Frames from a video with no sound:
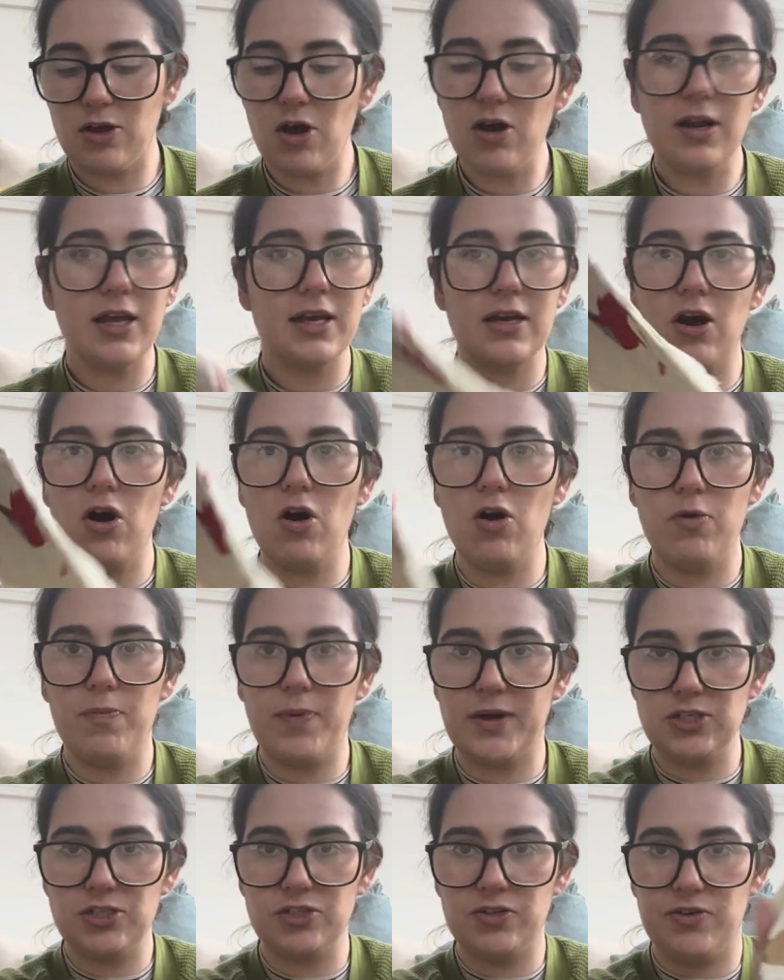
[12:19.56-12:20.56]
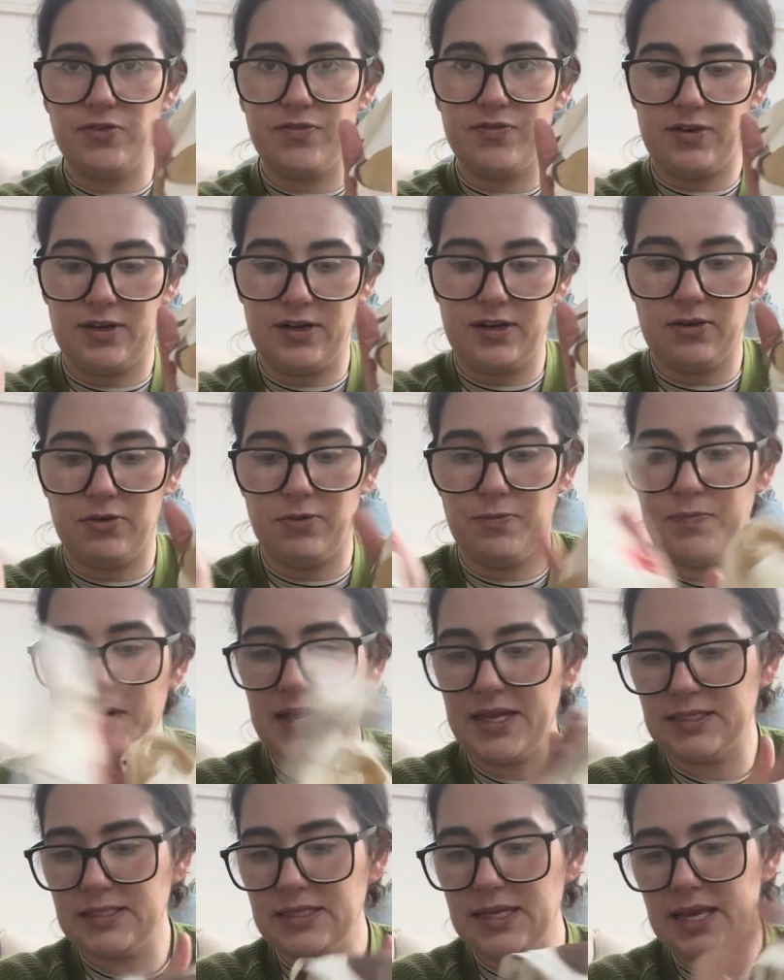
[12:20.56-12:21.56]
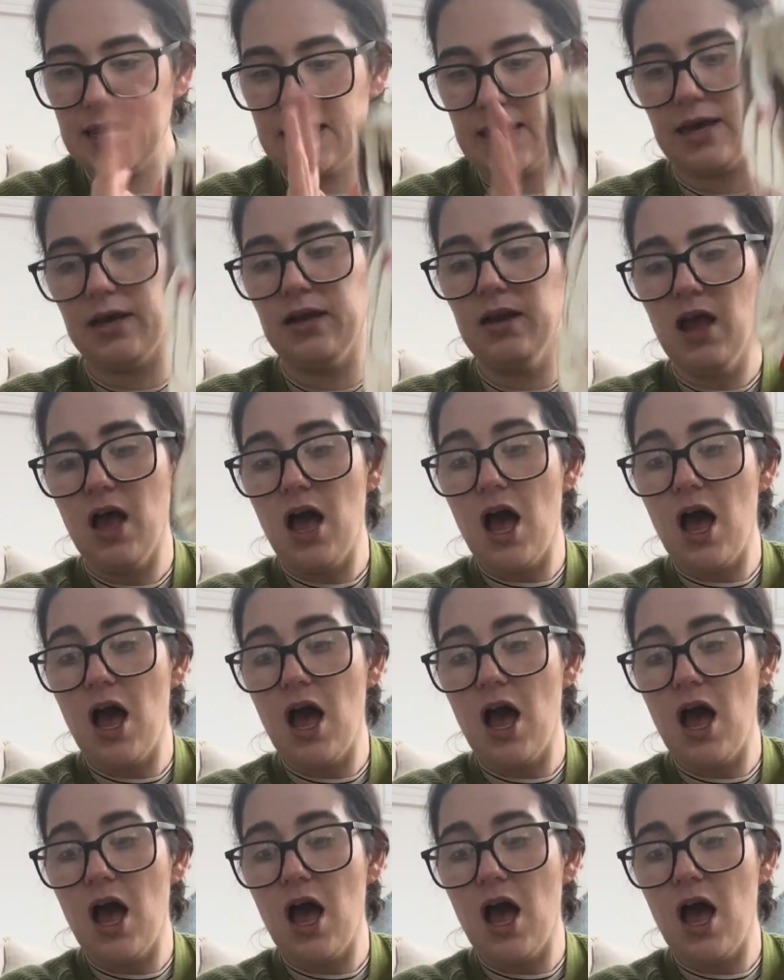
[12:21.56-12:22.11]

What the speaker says: like a whole bunch of little bits here.